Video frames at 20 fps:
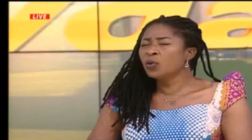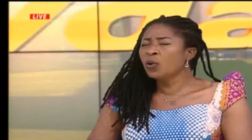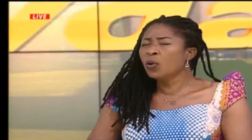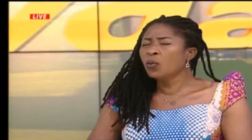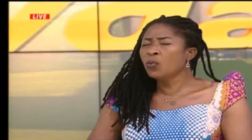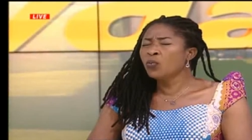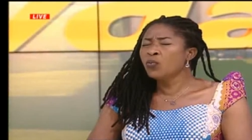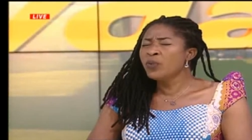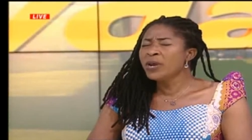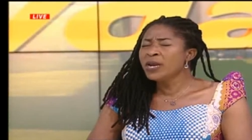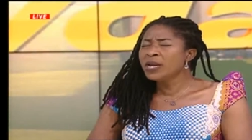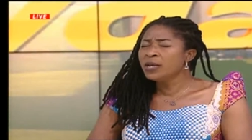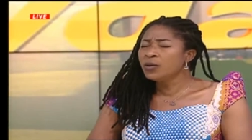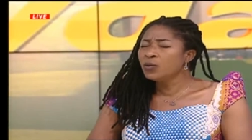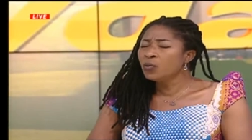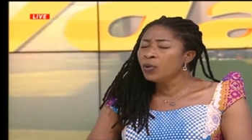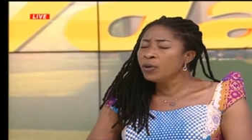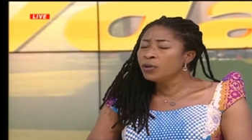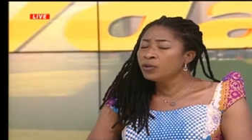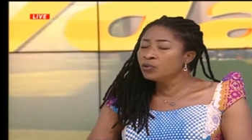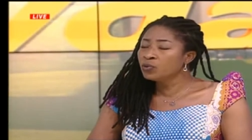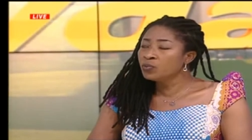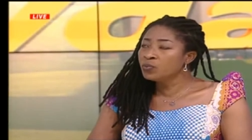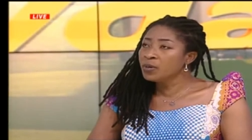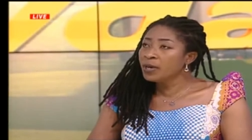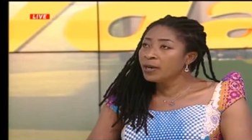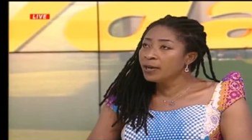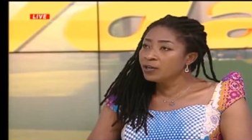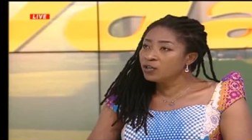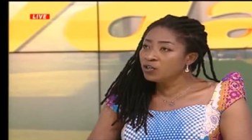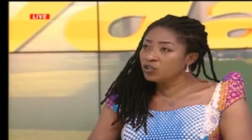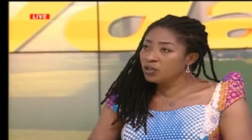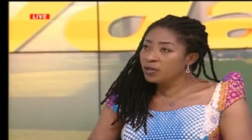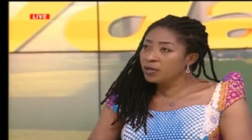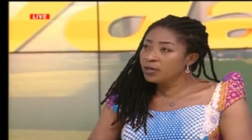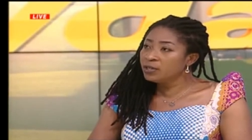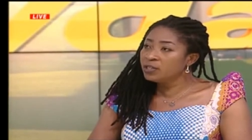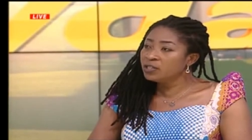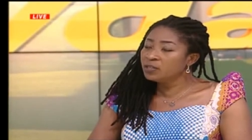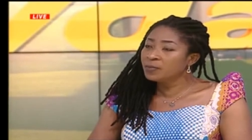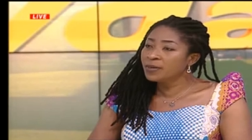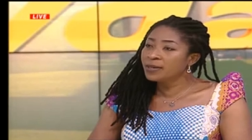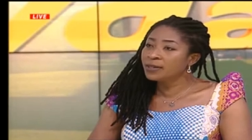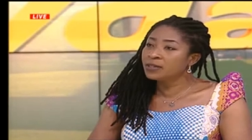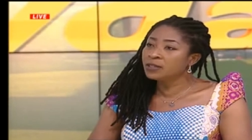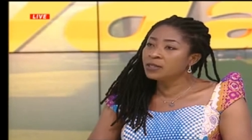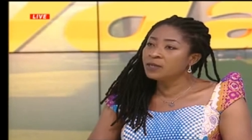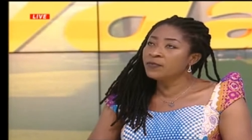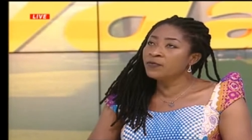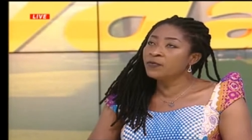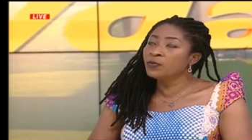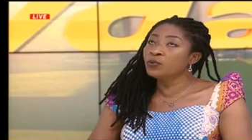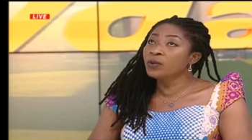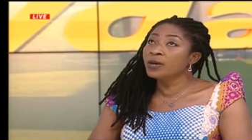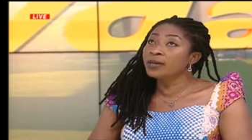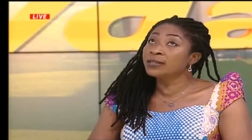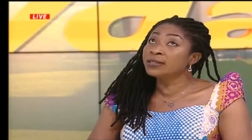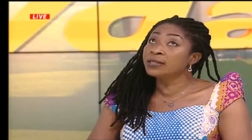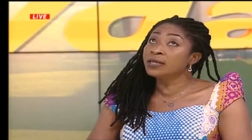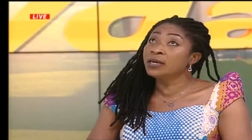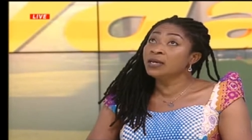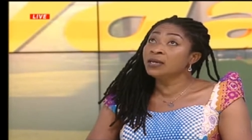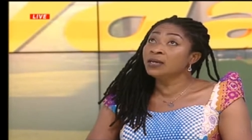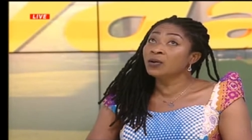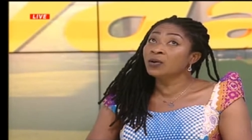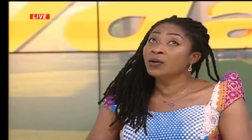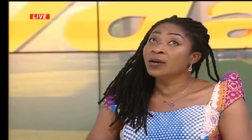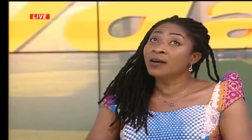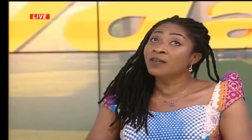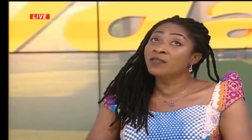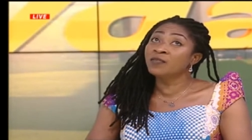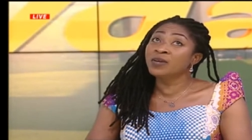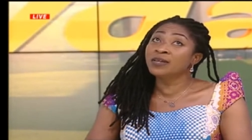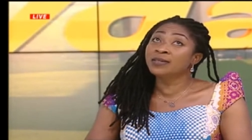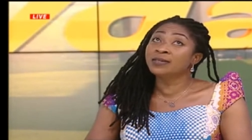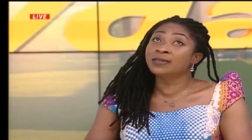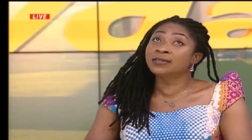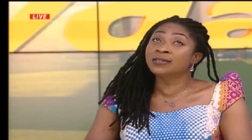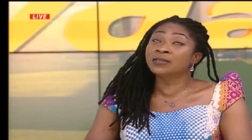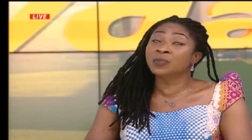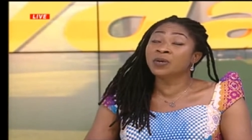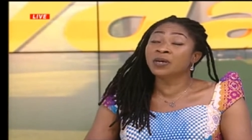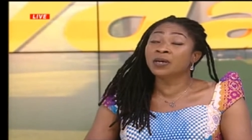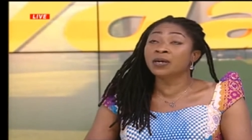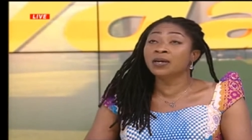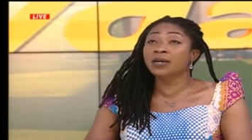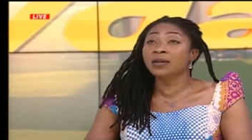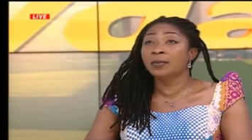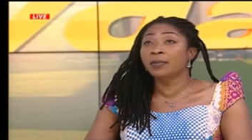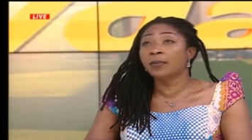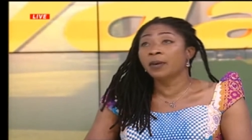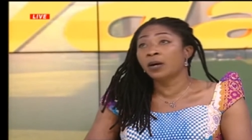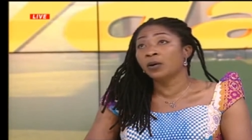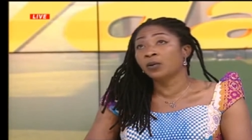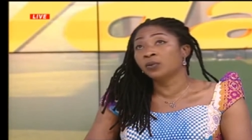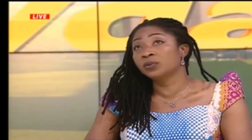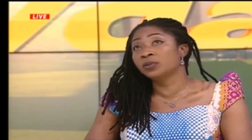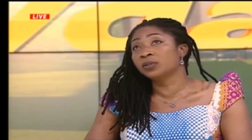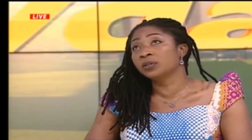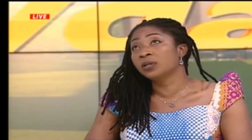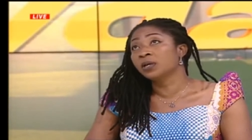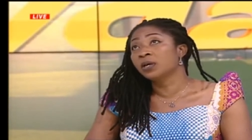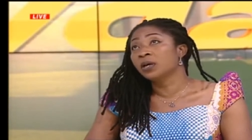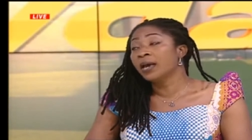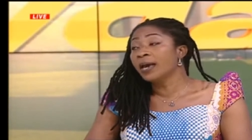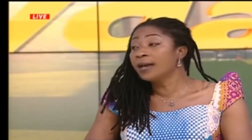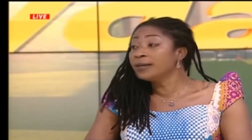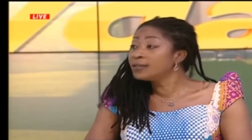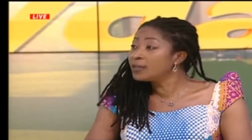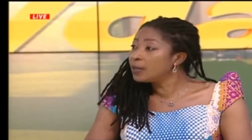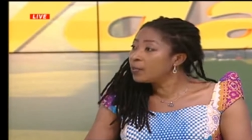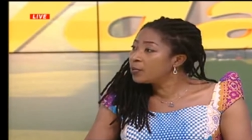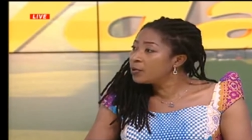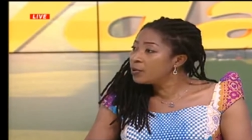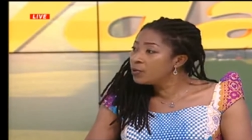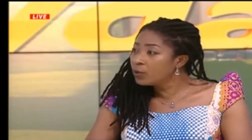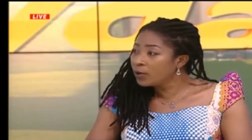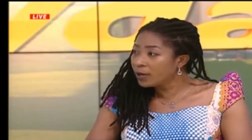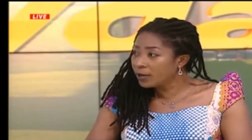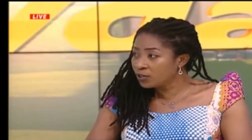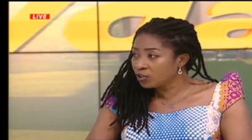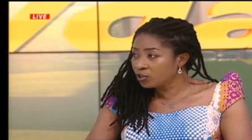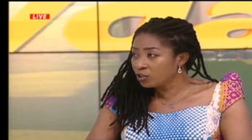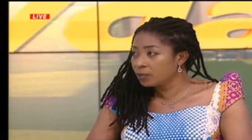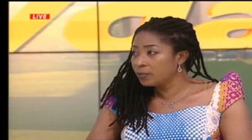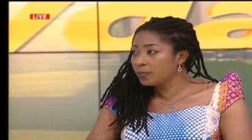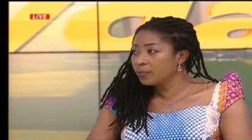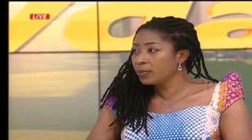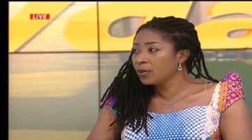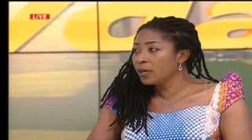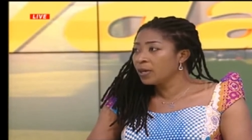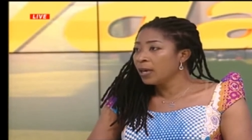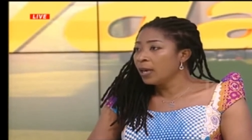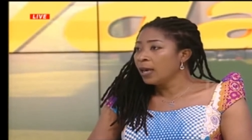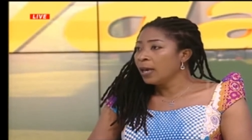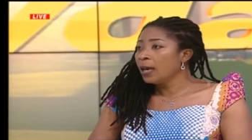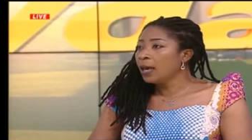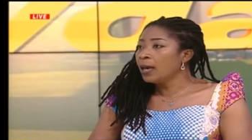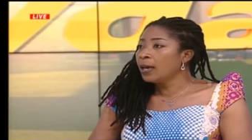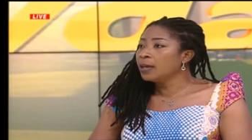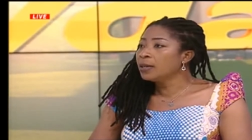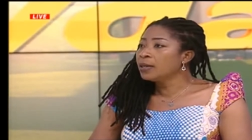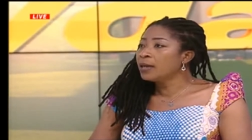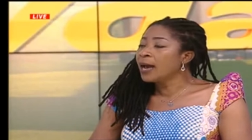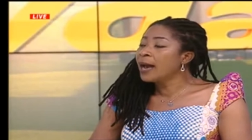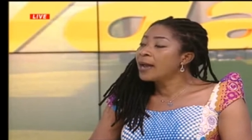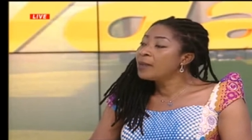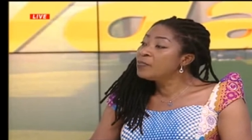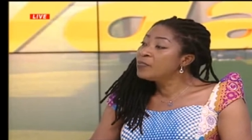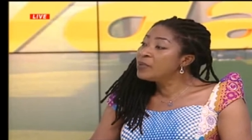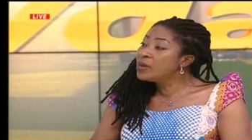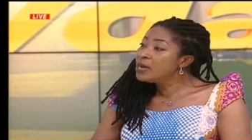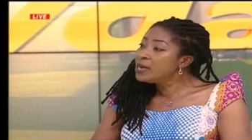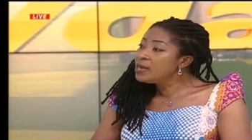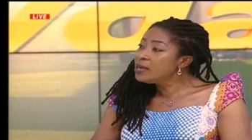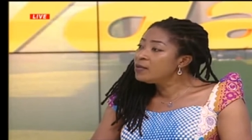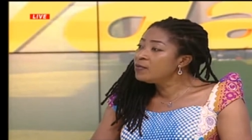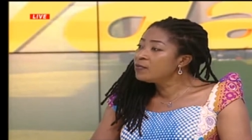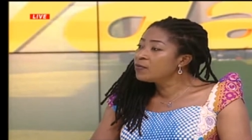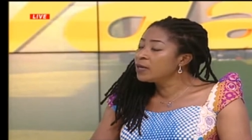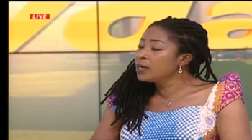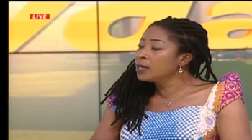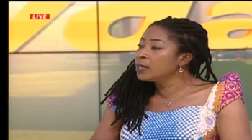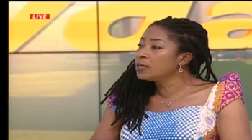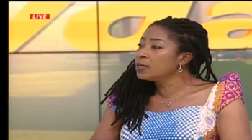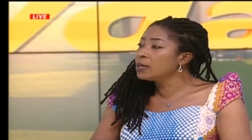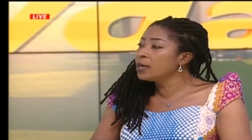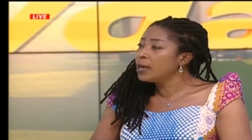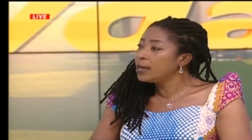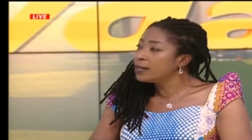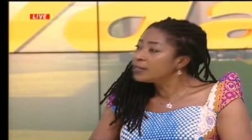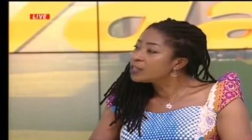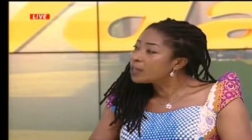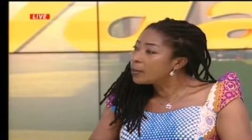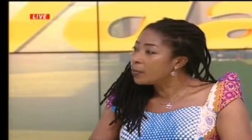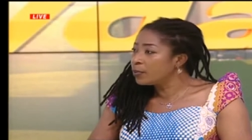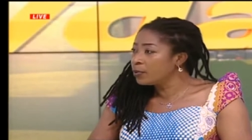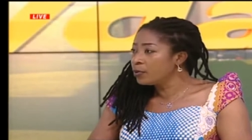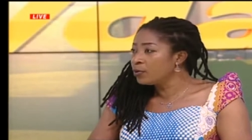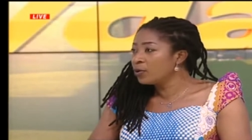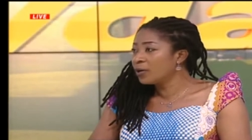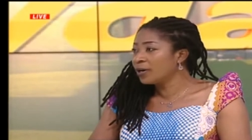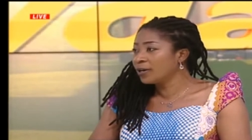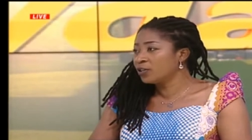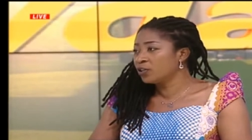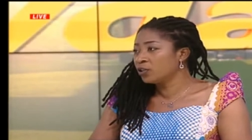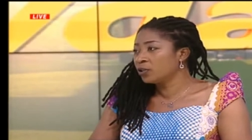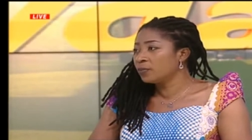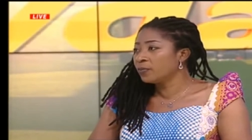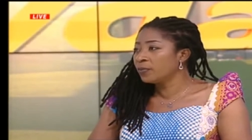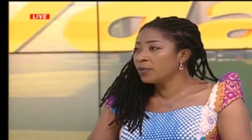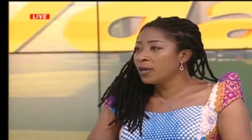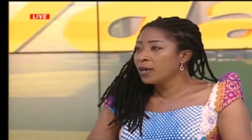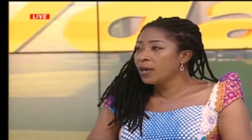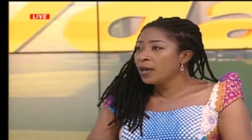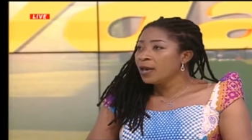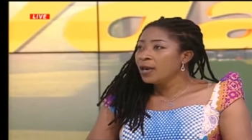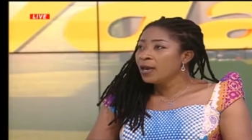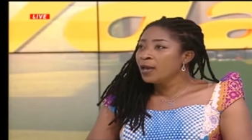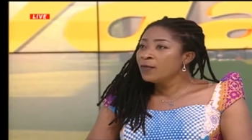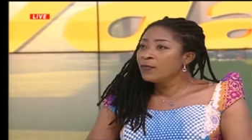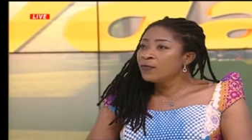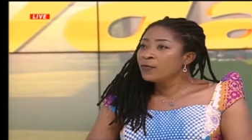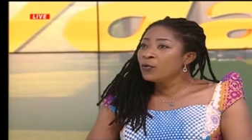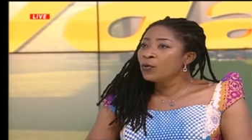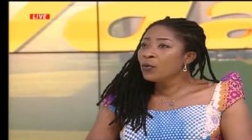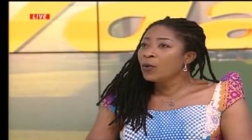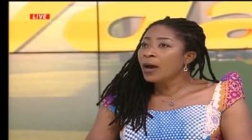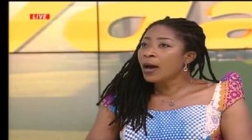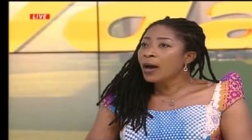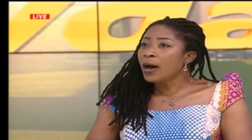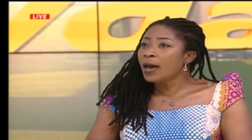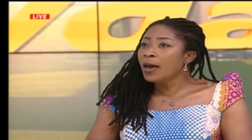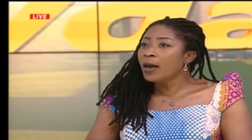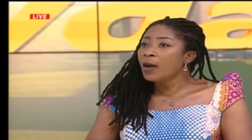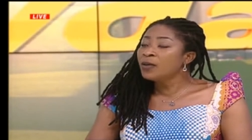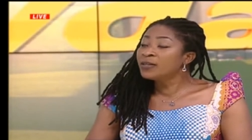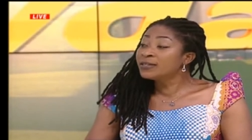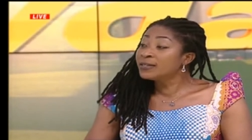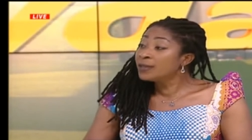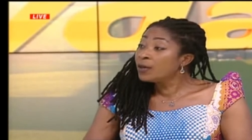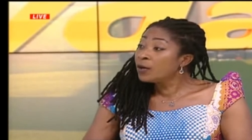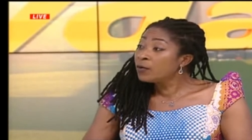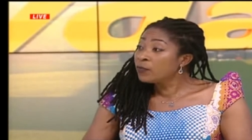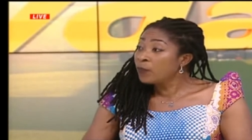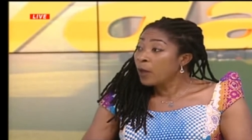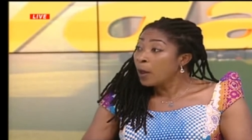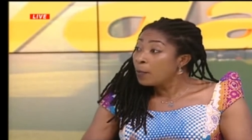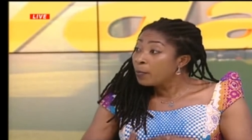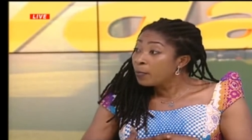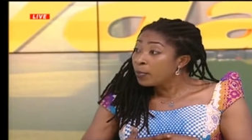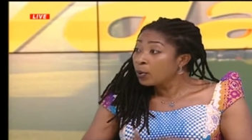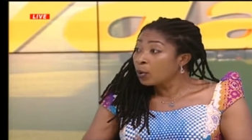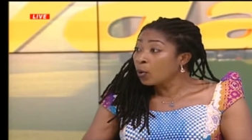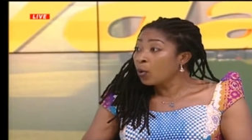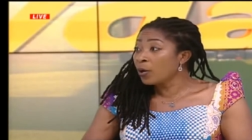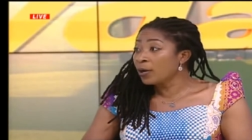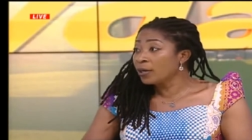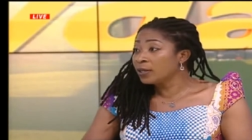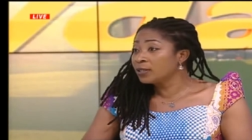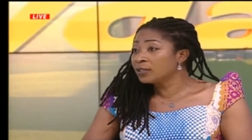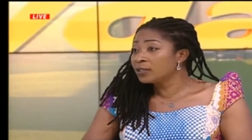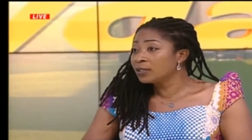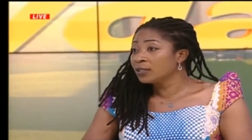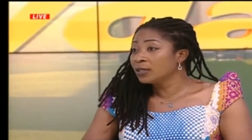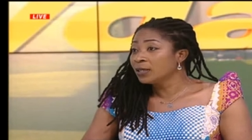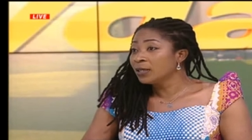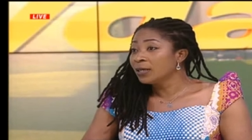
mm. not really going to be a change, but if you are seeing our government is speaking about entrepreneurship. Yeah. And I believe in entrepreneurship. Okay. If you are uh, self employed,